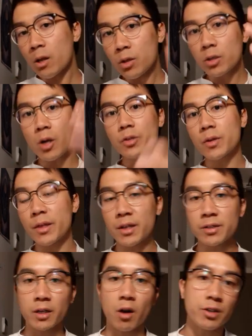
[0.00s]
Look also at
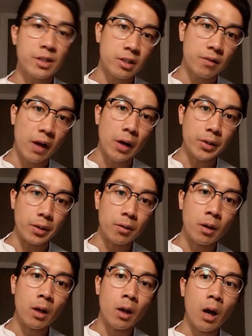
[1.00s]
things like artistic value.
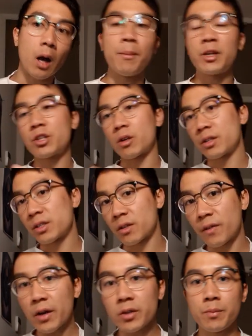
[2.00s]
I mention
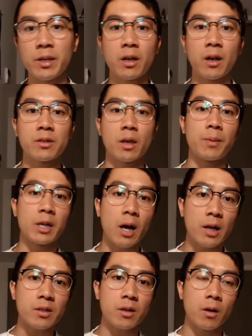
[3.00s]
artistic value because a
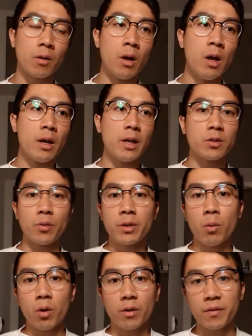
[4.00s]
Picasso is
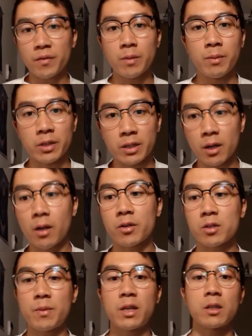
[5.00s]
only worth $50
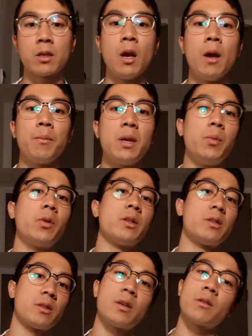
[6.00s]
million because people
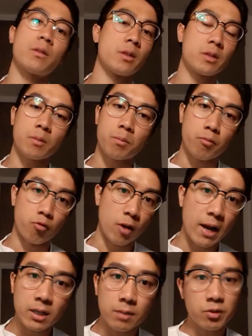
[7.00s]
consider this
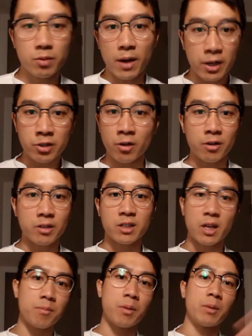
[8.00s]
random Spanish artist
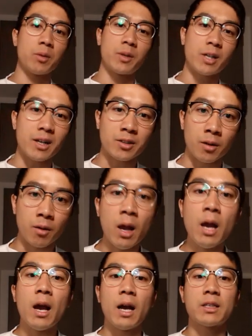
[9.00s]
named Pablo Picasso
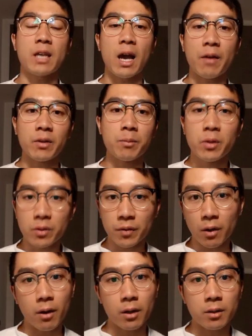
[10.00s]
as having
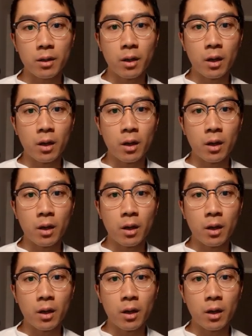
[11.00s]
beautiful art.